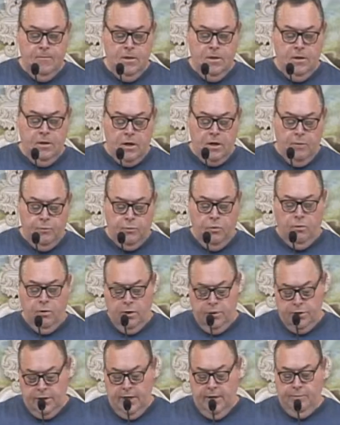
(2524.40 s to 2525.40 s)
a couple
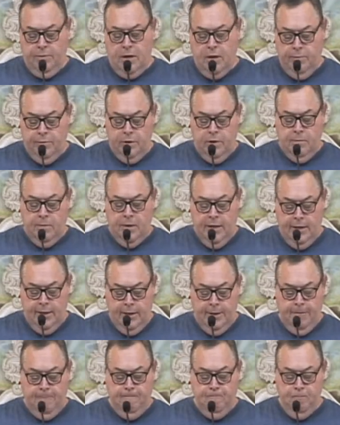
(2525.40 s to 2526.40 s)
words kept coming to my
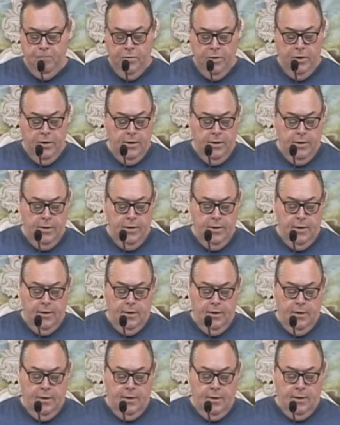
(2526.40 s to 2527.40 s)
head,
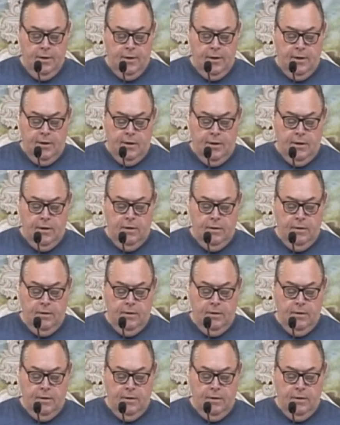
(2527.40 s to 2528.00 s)
and